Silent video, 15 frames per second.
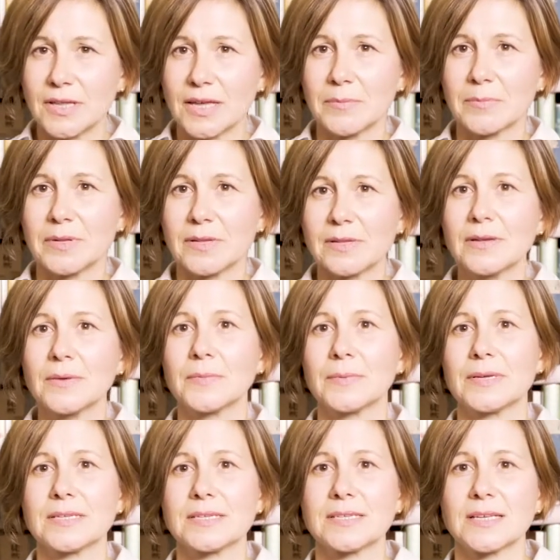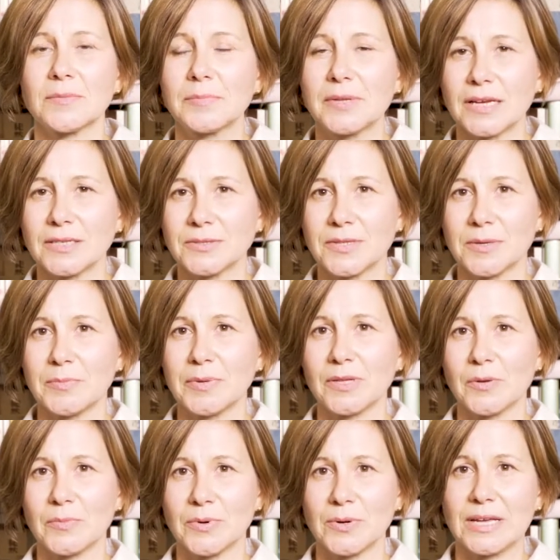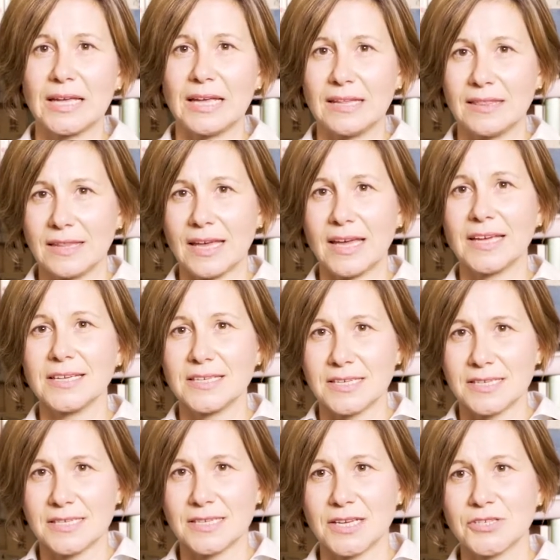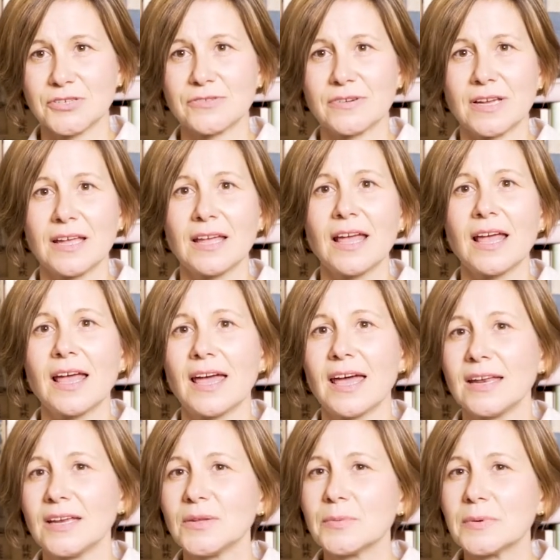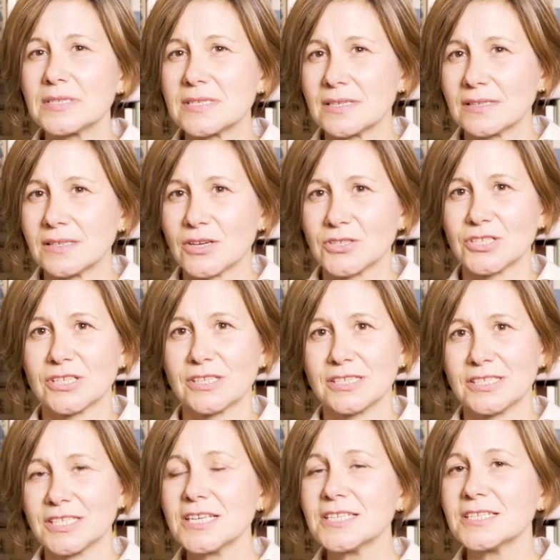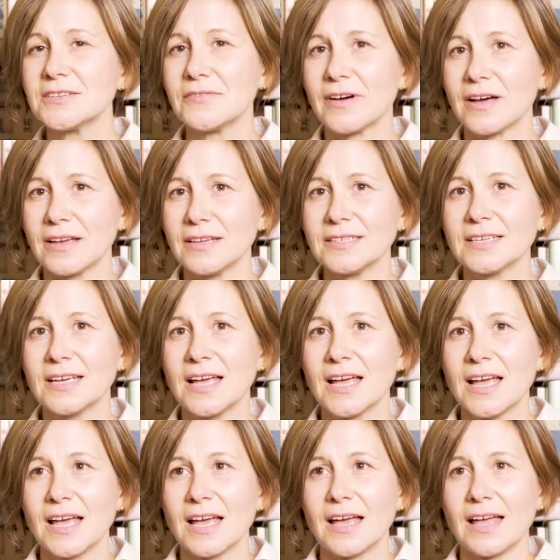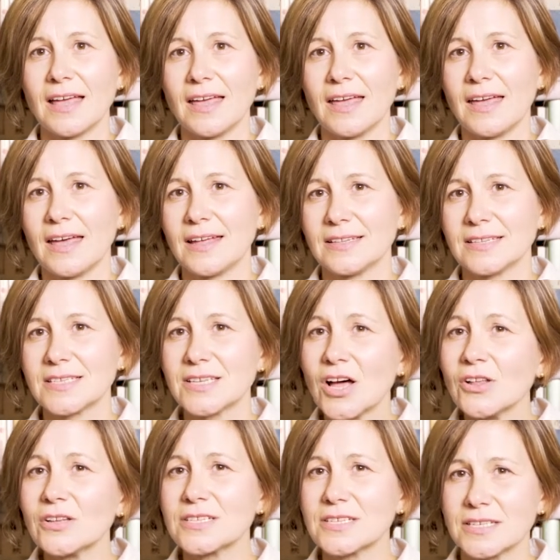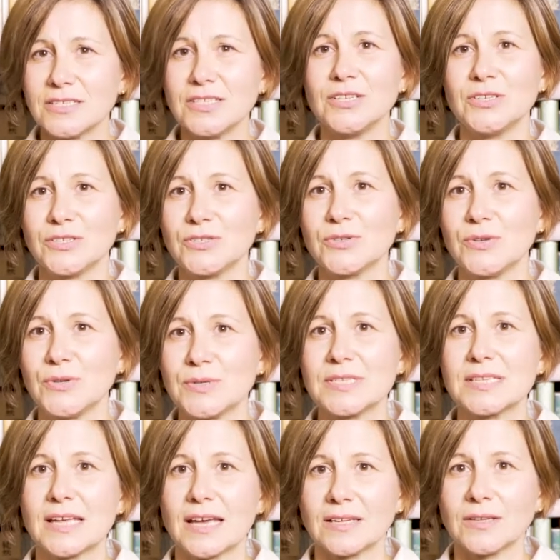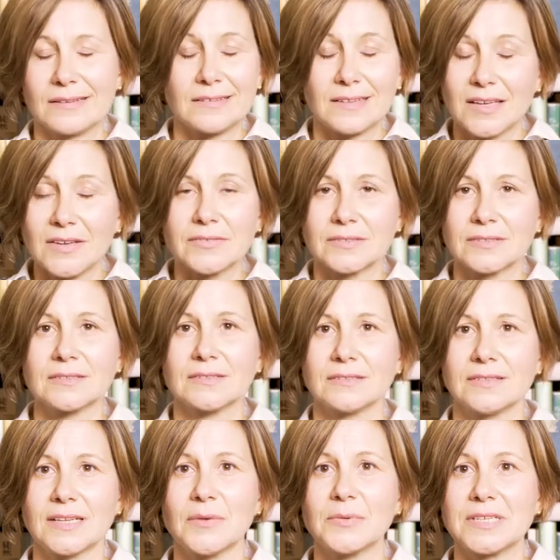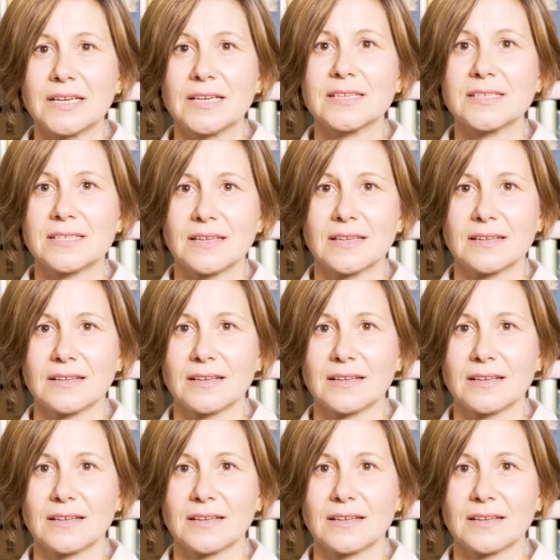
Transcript: label was applied to the pillow book in the 18th century, and it wasn't logically justified. And scholars continue to use that even nowadays